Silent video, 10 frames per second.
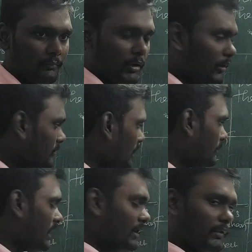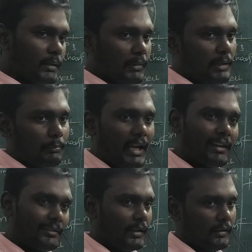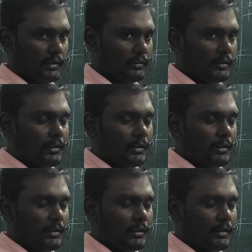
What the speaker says: because that many infinite many pairs are there.